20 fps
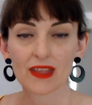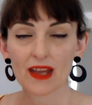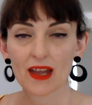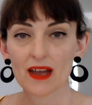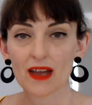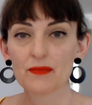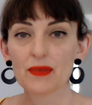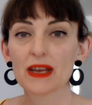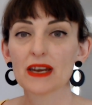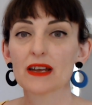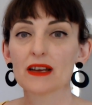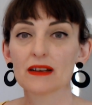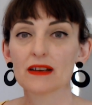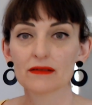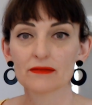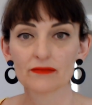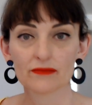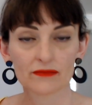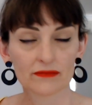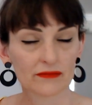a better
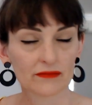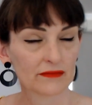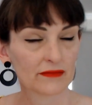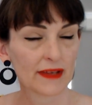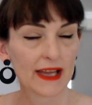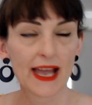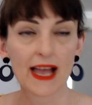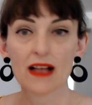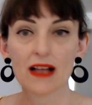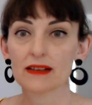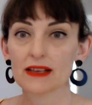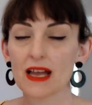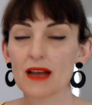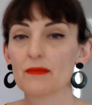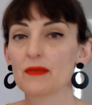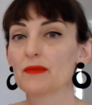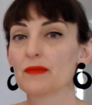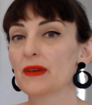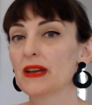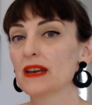outcome,
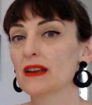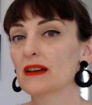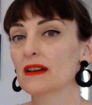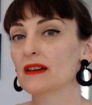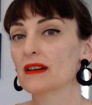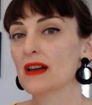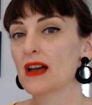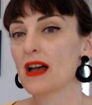a better